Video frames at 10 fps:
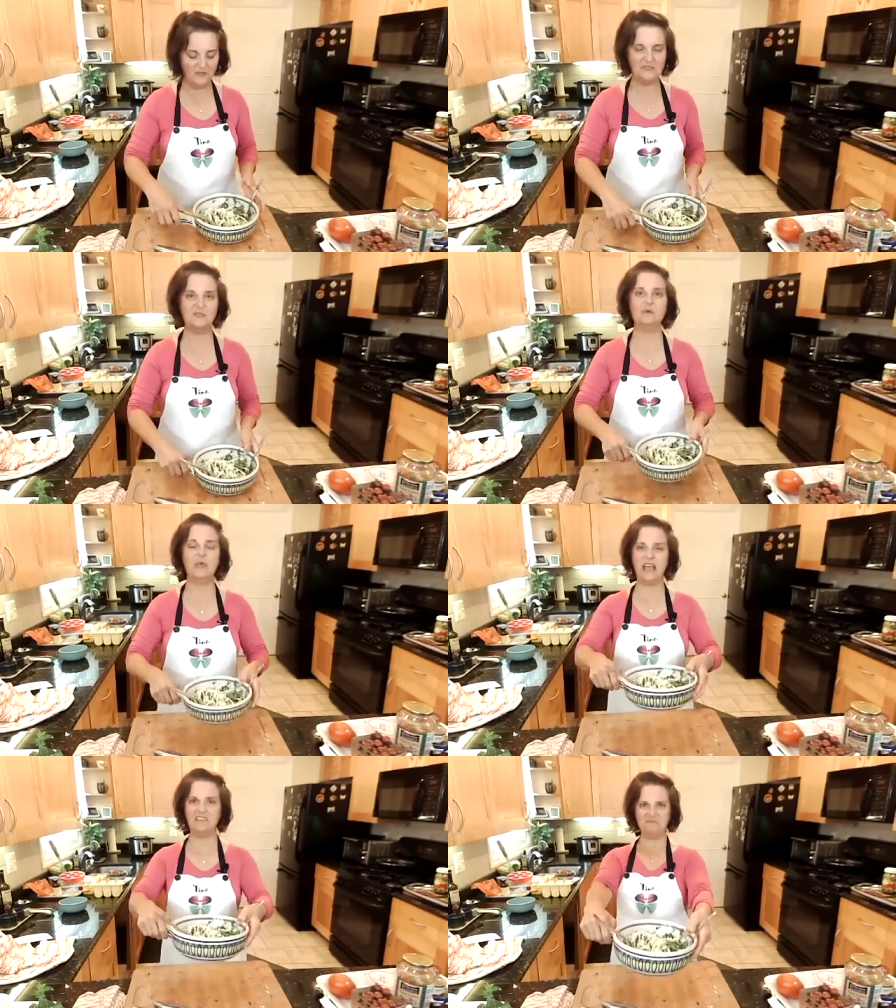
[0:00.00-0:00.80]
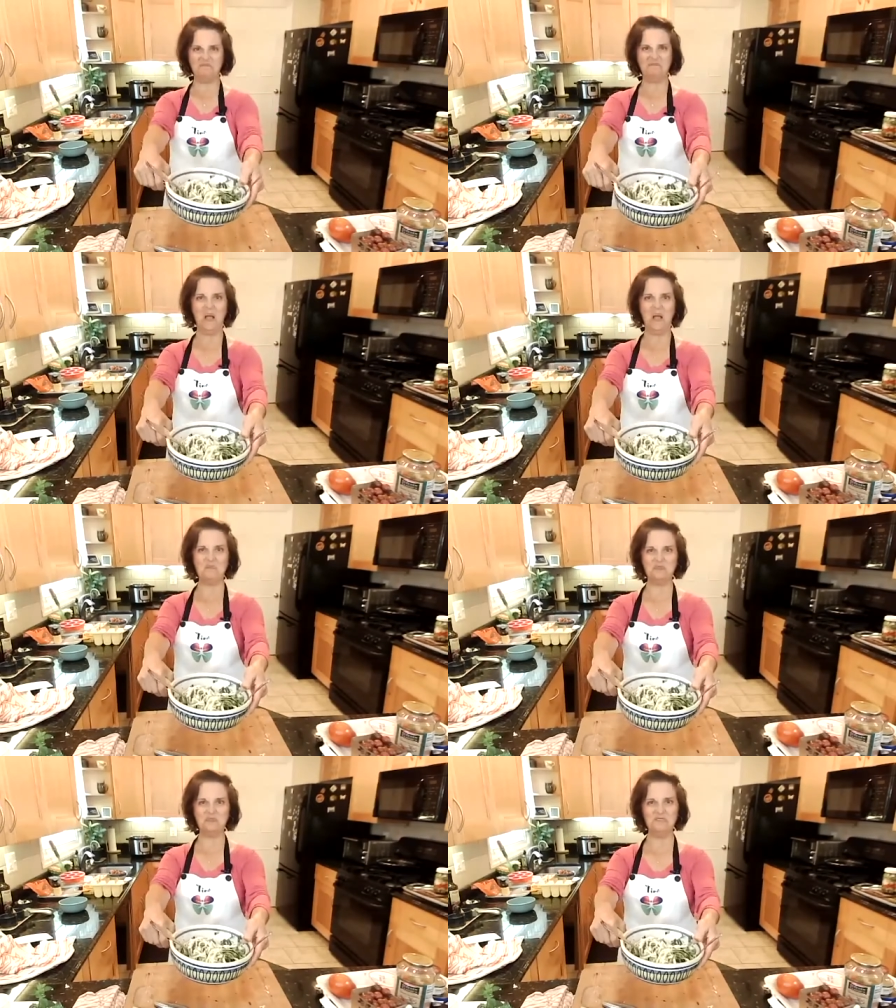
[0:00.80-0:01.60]
So there we have it. Our
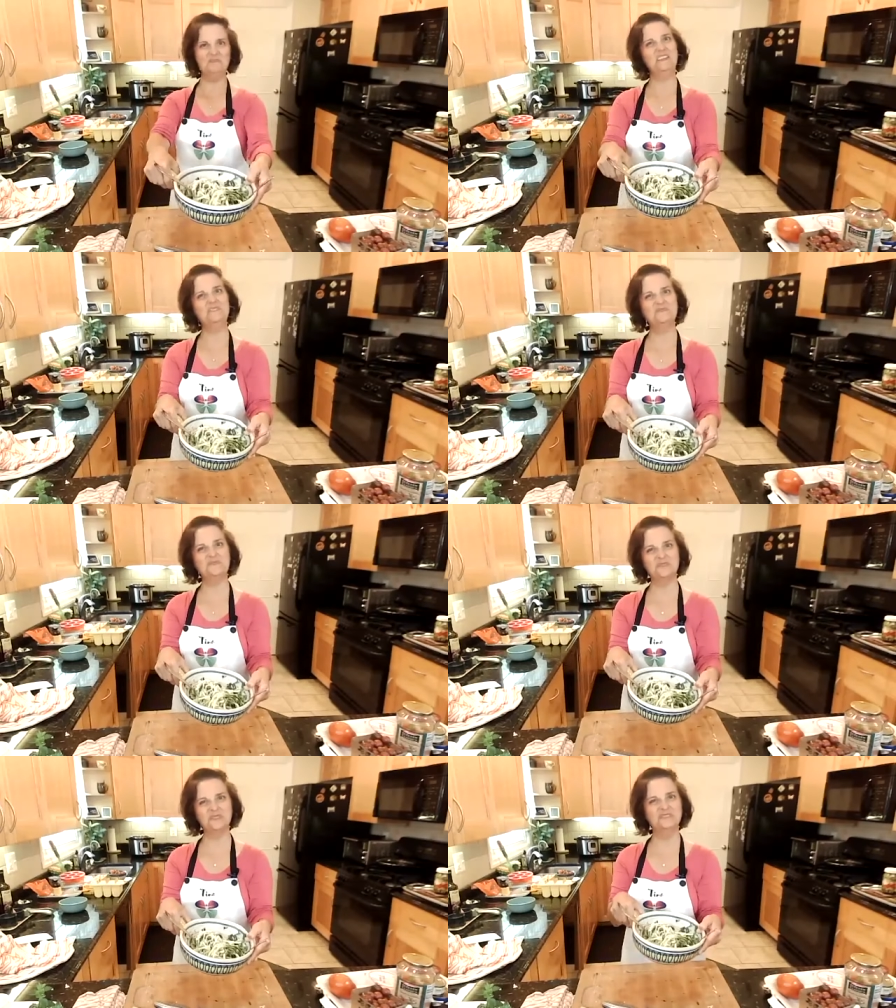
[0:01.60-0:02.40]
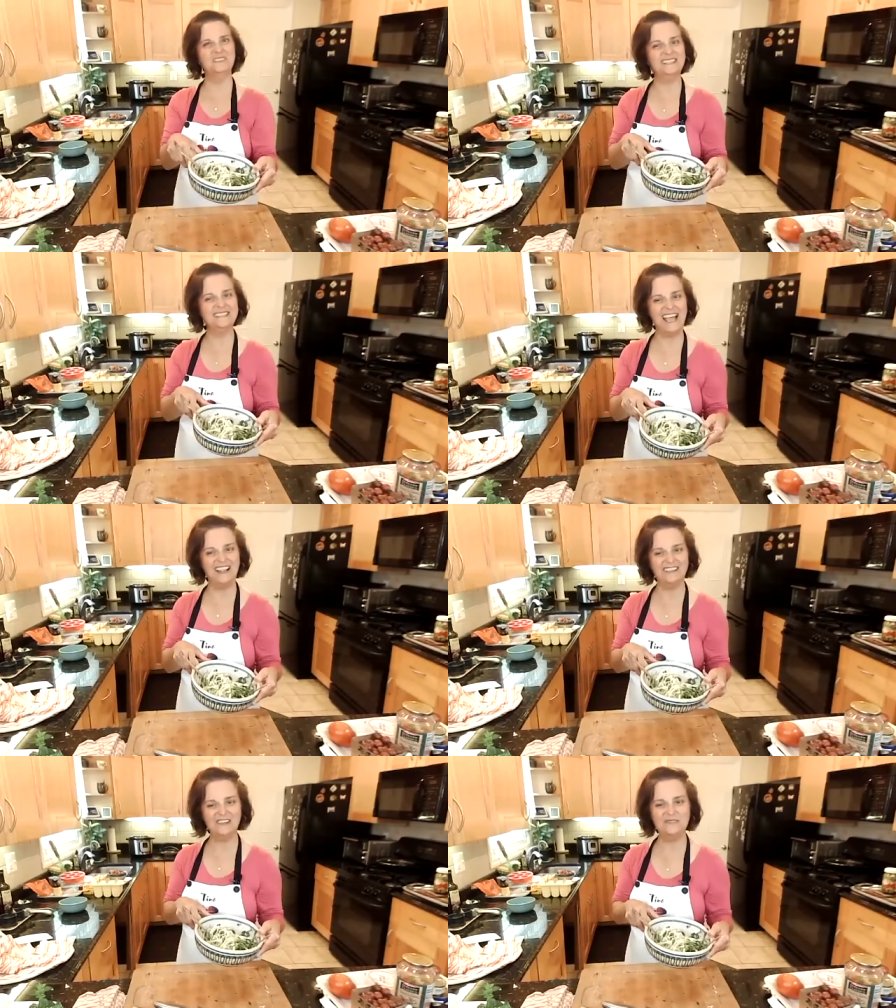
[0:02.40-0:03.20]
beautiful zoodle salad.